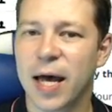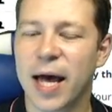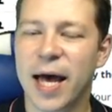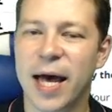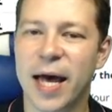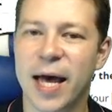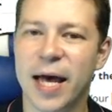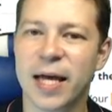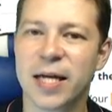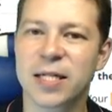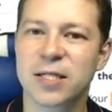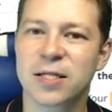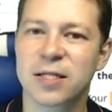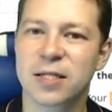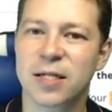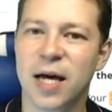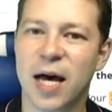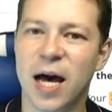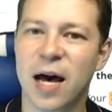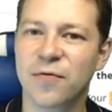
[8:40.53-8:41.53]
And
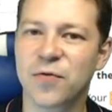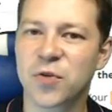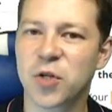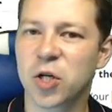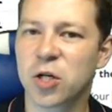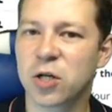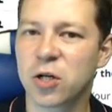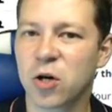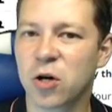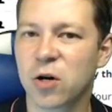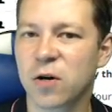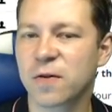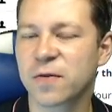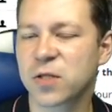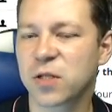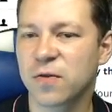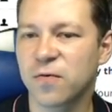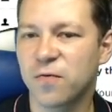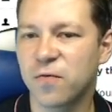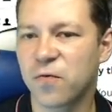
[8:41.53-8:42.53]
after
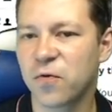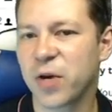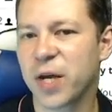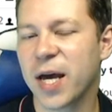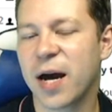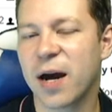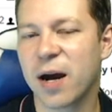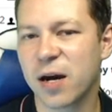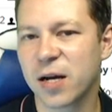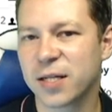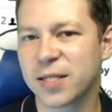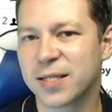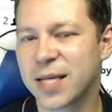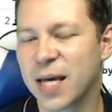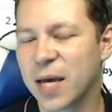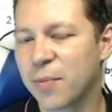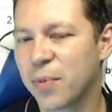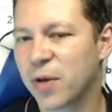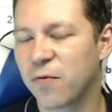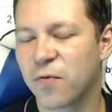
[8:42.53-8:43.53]
North's 3 hearts,
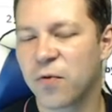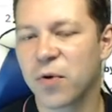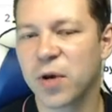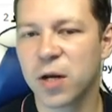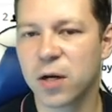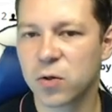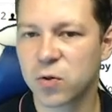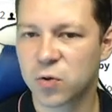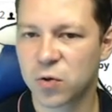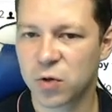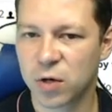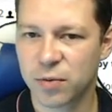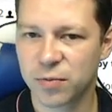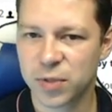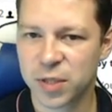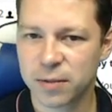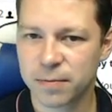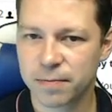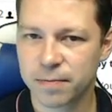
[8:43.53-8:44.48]
they bid 3 no trumps.